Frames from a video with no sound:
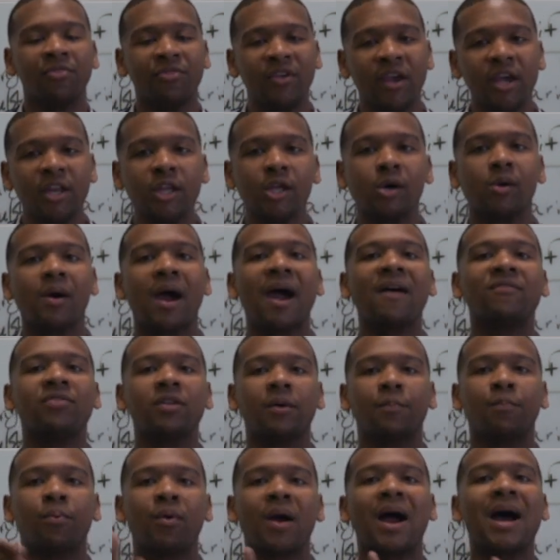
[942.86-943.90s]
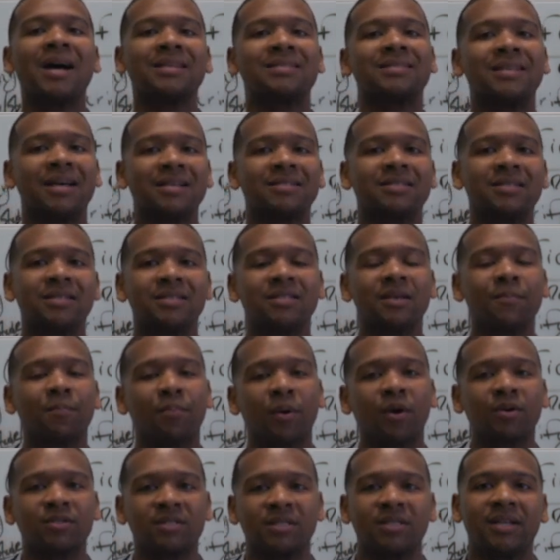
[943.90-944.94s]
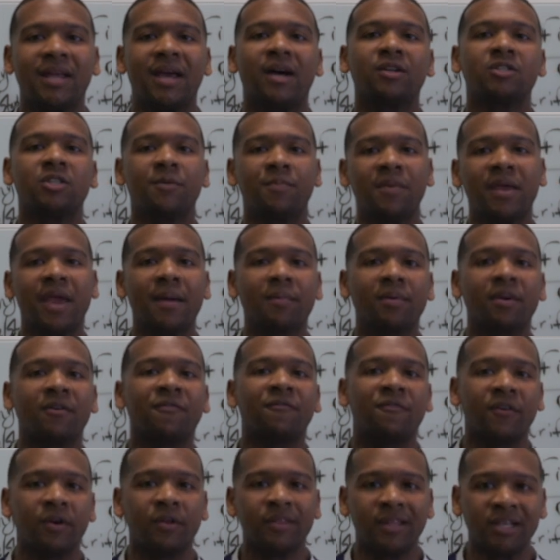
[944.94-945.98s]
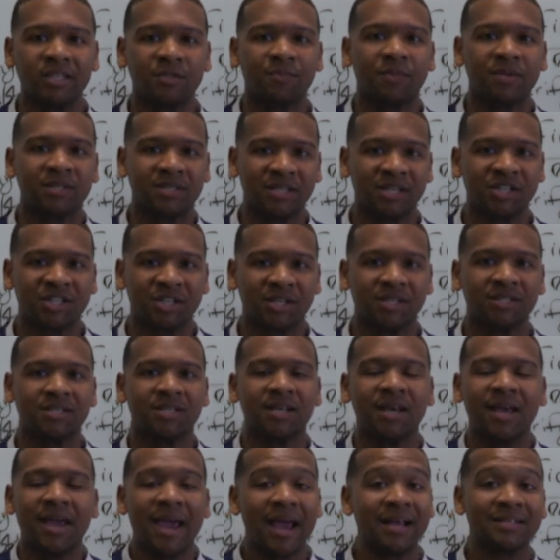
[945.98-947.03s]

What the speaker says: then you'll have the processes and personnel to be able to fill these positions